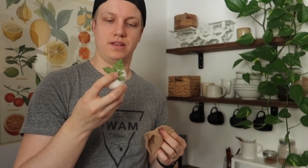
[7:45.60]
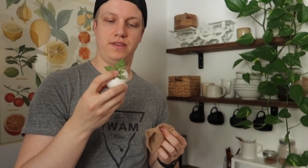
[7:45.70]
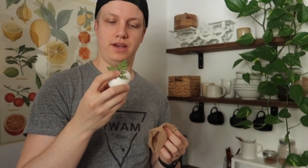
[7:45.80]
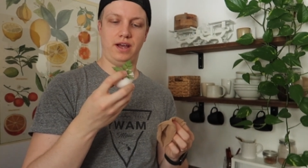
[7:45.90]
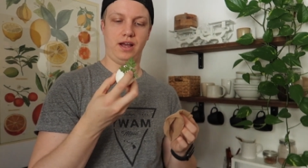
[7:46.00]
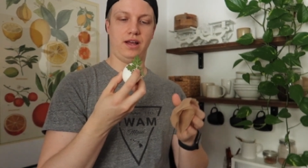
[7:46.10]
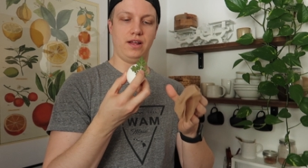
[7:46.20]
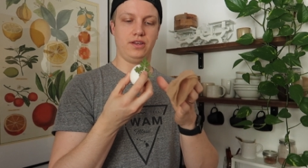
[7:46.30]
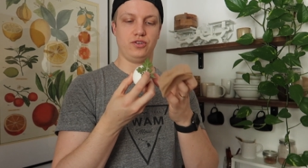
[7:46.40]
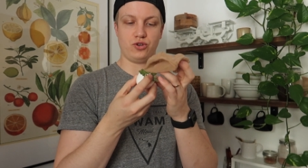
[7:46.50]

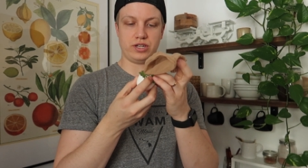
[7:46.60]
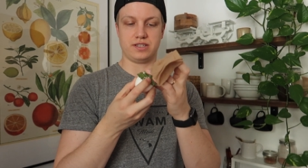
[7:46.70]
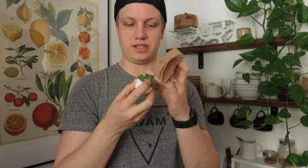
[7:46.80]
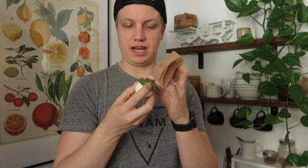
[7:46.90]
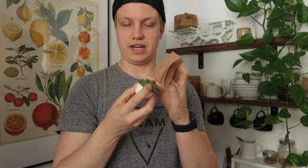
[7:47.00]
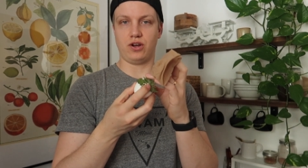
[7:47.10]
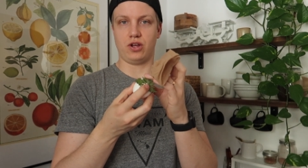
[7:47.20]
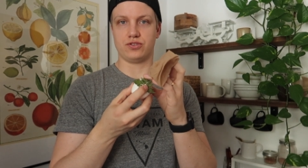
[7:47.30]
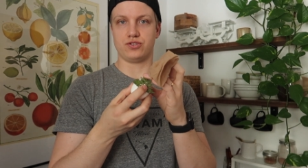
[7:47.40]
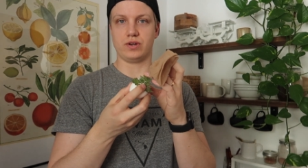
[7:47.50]
the your design
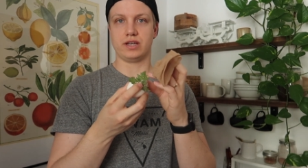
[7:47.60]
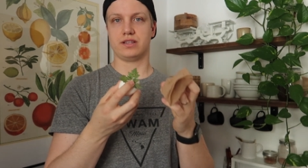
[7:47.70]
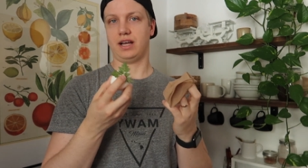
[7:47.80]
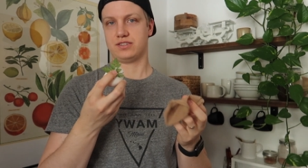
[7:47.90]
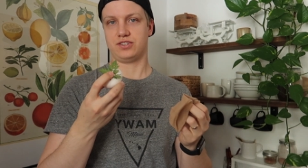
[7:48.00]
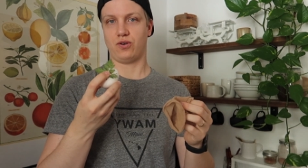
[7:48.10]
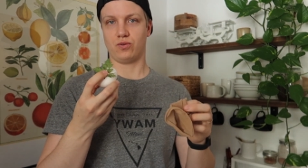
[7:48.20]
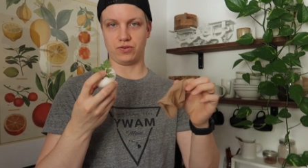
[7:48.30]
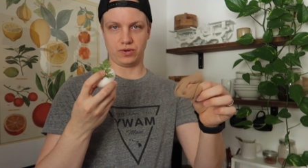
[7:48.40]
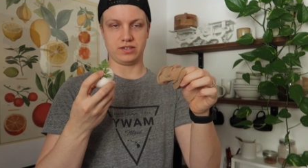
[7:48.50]
onto it. That's the
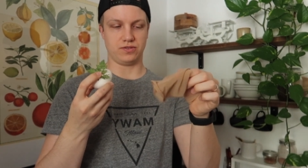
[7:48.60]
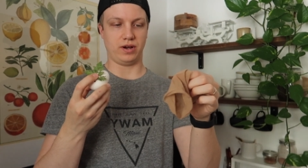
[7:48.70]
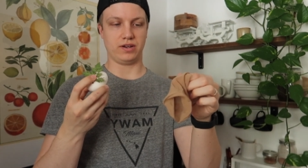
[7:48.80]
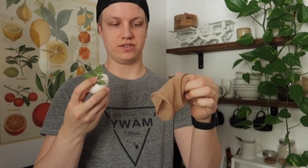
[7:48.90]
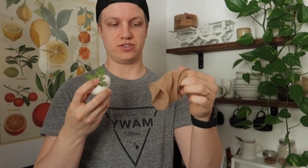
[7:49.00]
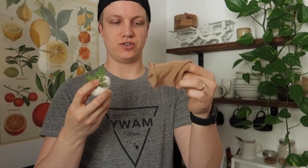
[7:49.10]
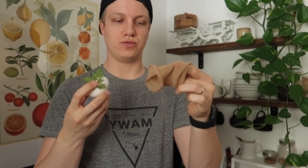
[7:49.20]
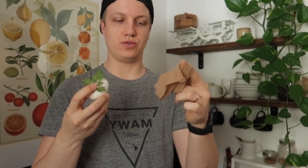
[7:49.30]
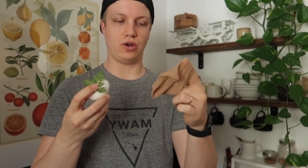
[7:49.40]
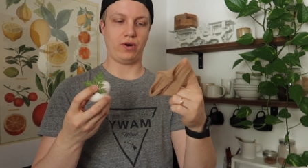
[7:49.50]
only reason why. You, so
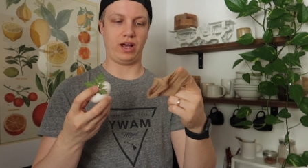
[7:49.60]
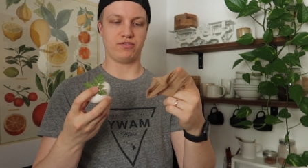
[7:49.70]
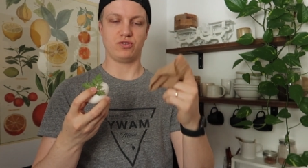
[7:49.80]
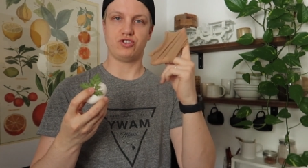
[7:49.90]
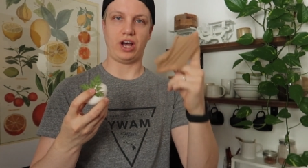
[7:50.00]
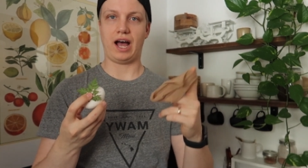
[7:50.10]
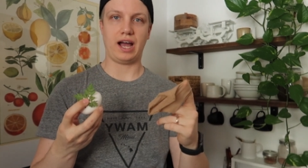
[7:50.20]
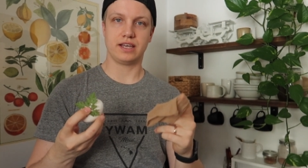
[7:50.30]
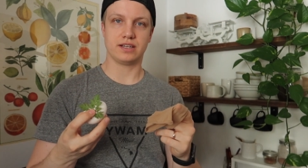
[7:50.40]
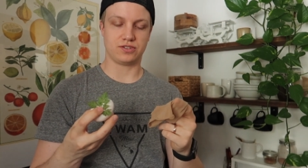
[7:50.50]
you don't have to
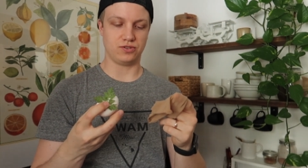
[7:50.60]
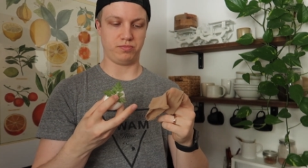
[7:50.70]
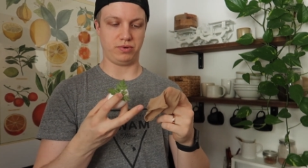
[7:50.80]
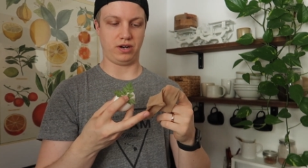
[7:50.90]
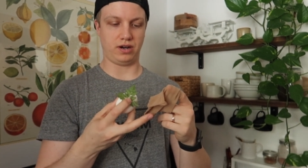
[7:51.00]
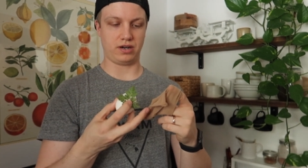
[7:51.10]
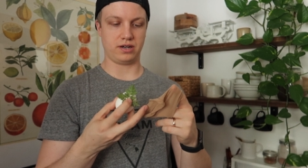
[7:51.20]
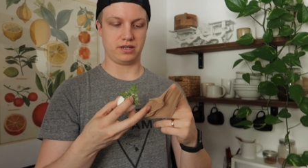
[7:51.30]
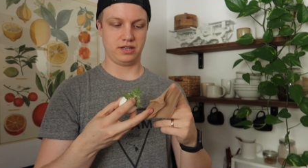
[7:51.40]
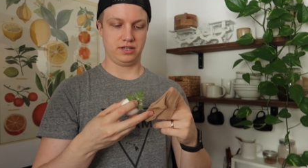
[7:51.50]
tie it super
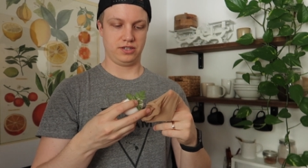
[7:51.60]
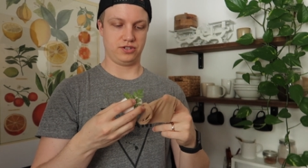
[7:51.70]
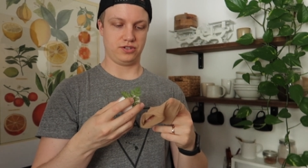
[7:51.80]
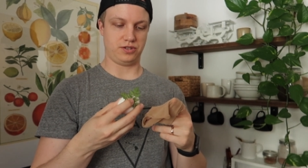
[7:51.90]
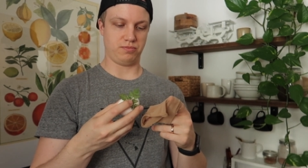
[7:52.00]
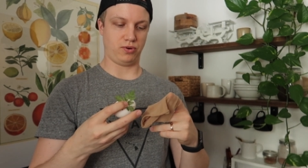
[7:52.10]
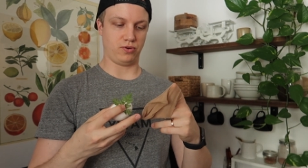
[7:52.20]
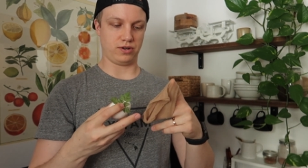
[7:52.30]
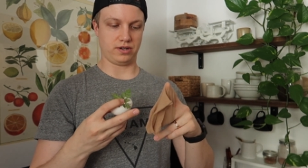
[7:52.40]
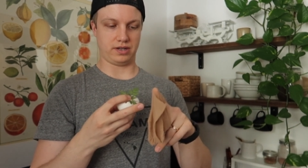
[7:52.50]
hard. It's just
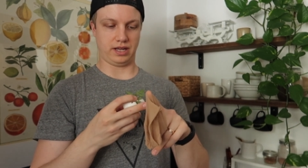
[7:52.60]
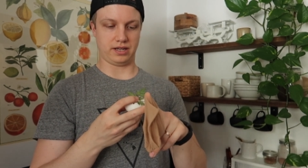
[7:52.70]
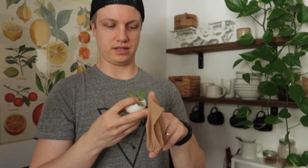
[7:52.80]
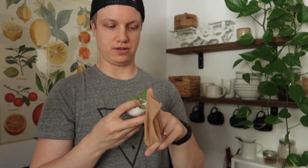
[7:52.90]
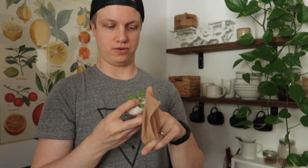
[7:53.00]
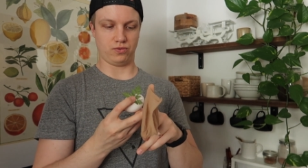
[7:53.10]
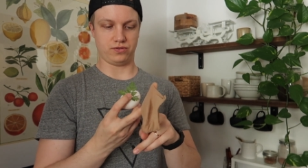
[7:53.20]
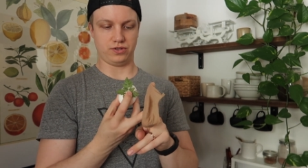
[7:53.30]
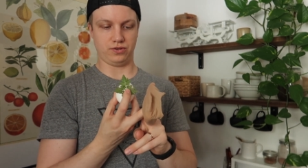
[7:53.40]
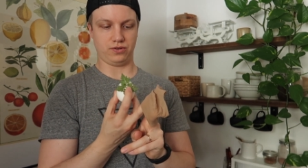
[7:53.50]
important that it
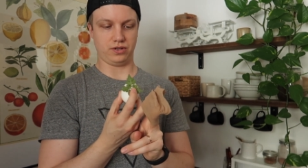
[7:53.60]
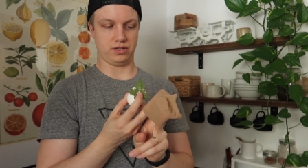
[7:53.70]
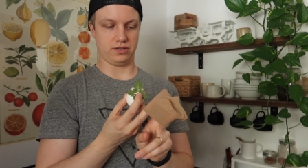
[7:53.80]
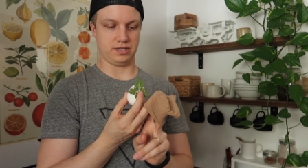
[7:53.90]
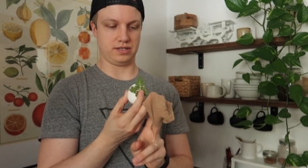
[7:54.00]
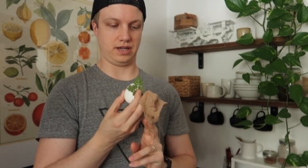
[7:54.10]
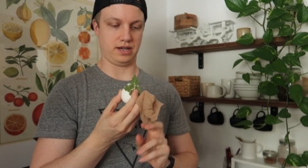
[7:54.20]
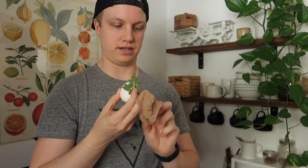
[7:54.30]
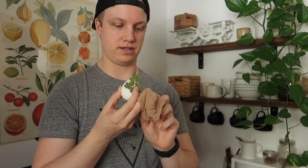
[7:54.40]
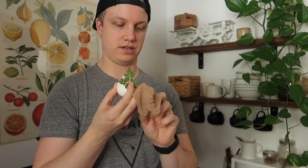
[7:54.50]
holds your little
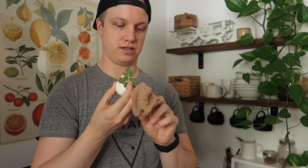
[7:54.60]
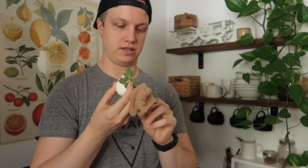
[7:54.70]
design.